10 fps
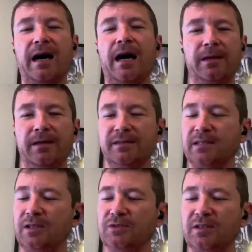the hobby, because I
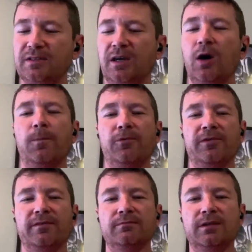used it to cope
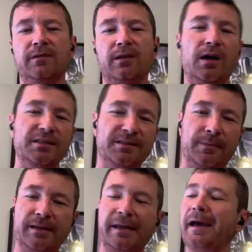with, you know, the loss of
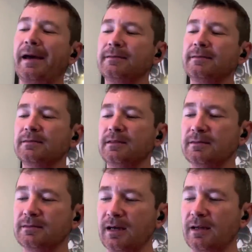my dad,
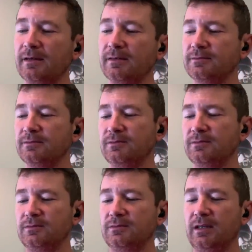and kind of
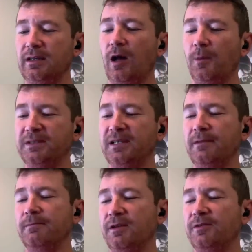it helped
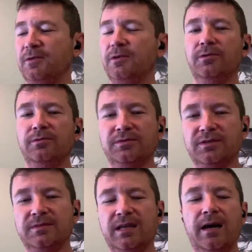get me through
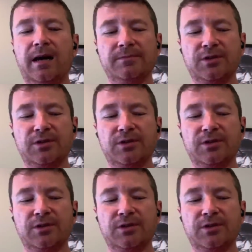some time.